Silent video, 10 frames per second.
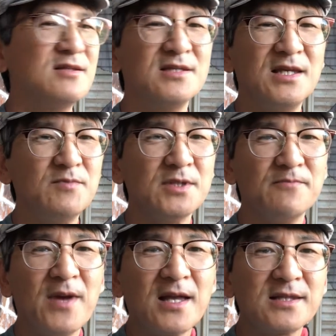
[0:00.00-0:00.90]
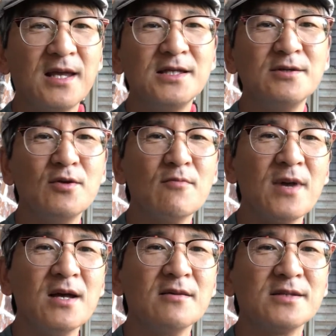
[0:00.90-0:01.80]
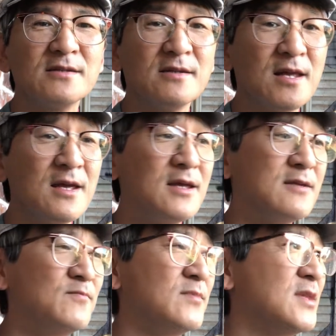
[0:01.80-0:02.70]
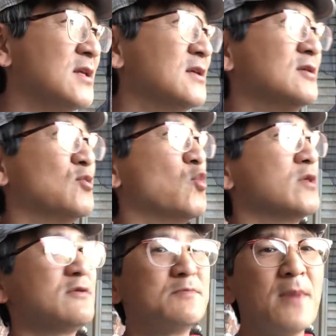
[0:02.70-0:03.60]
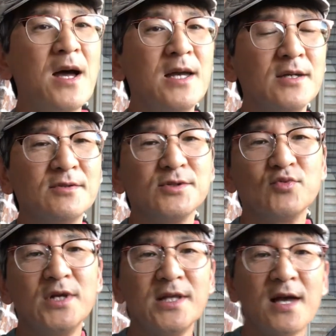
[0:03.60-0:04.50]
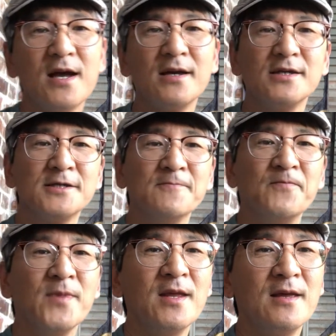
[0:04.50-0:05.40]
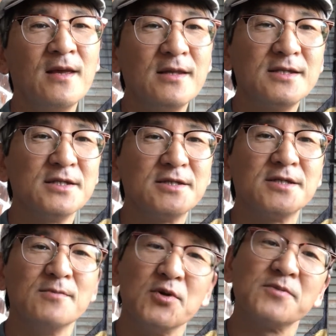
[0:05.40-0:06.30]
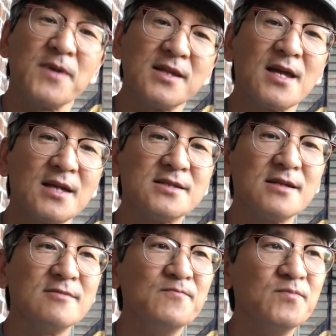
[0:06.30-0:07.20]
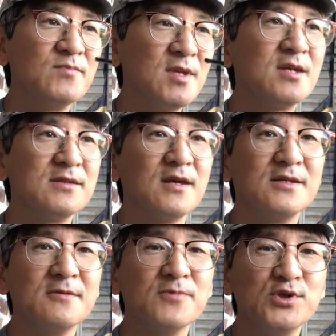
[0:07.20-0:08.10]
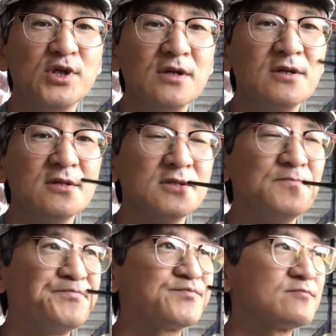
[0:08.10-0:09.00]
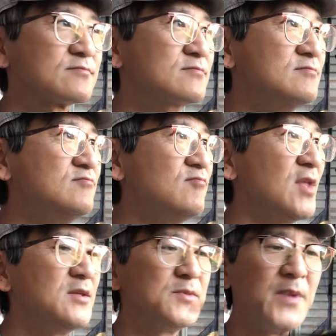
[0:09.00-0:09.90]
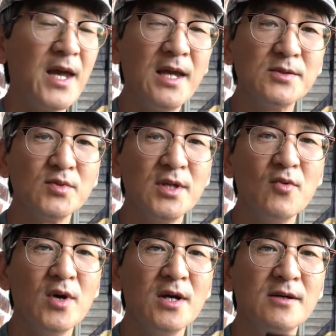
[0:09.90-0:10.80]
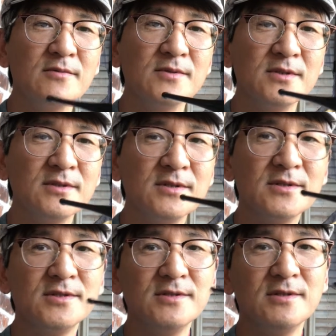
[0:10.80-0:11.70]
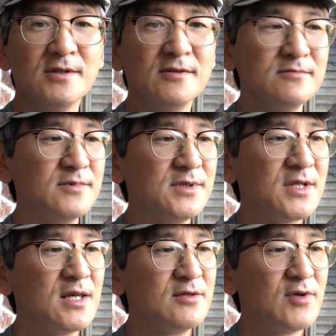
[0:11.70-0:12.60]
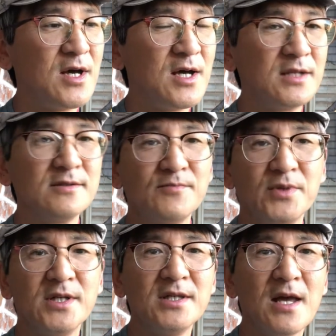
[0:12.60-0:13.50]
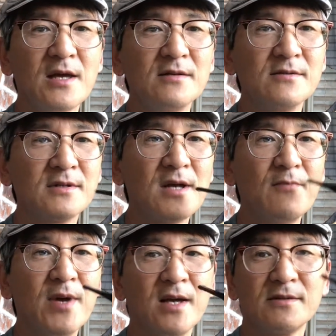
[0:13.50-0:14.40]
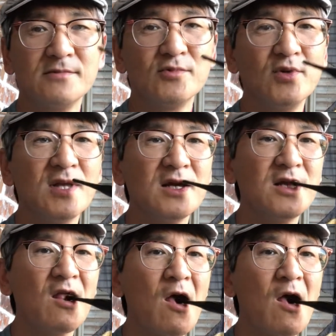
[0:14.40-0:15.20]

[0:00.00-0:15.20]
Leaves a bad taste in your mouth. Today, weather's mild, it's really nice, and it just smokes fantastic. You can taste the Virginias. It behaves really well. It got a little hot, and put it down, come back, relight it.